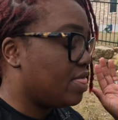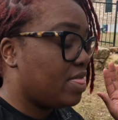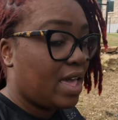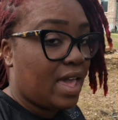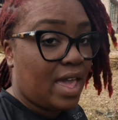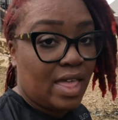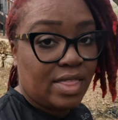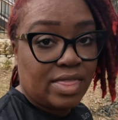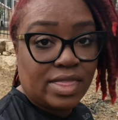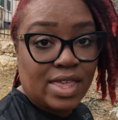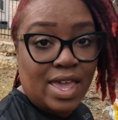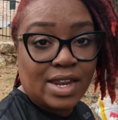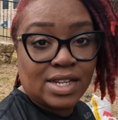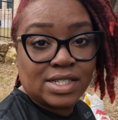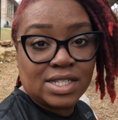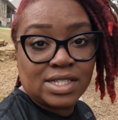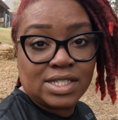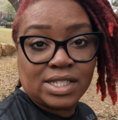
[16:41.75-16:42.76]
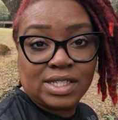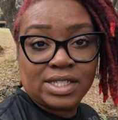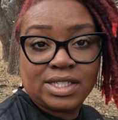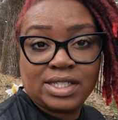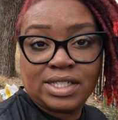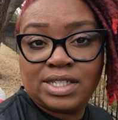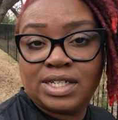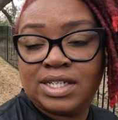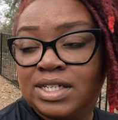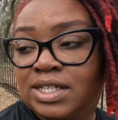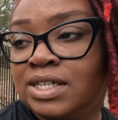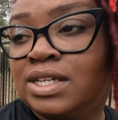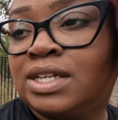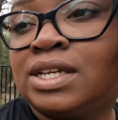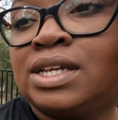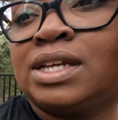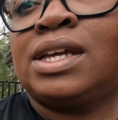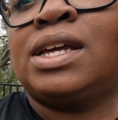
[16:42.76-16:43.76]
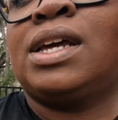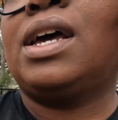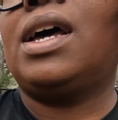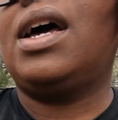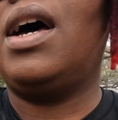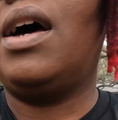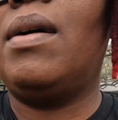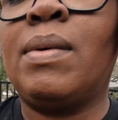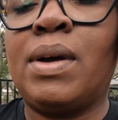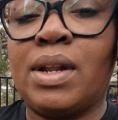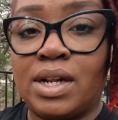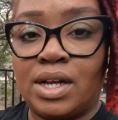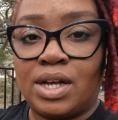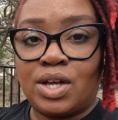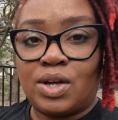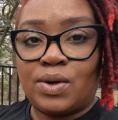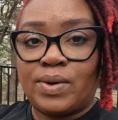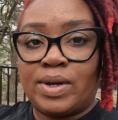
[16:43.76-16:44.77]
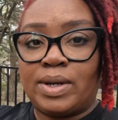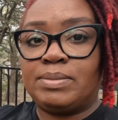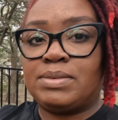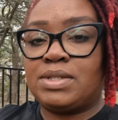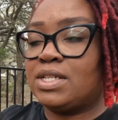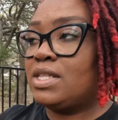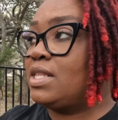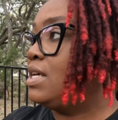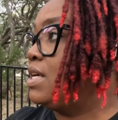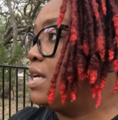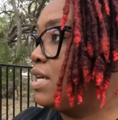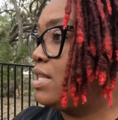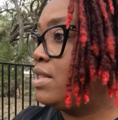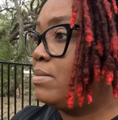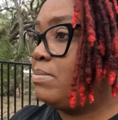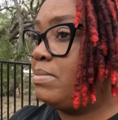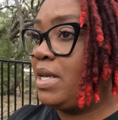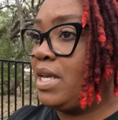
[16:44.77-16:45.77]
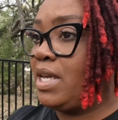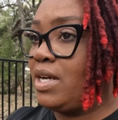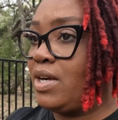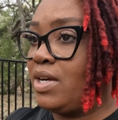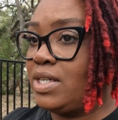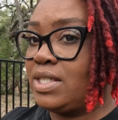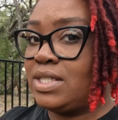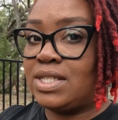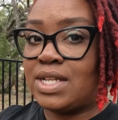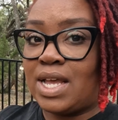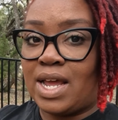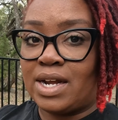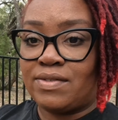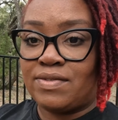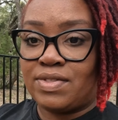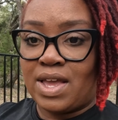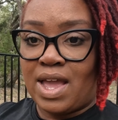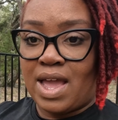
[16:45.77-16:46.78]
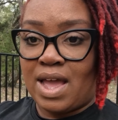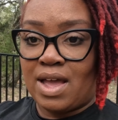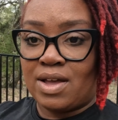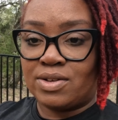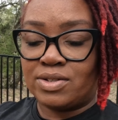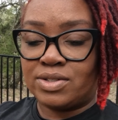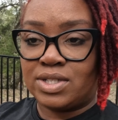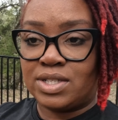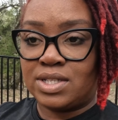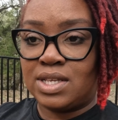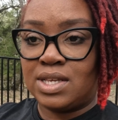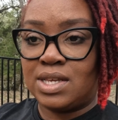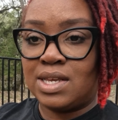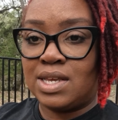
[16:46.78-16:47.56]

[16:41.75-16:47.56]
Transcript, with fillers: that that is done, I'm gonna go up to the other bed on the side of the house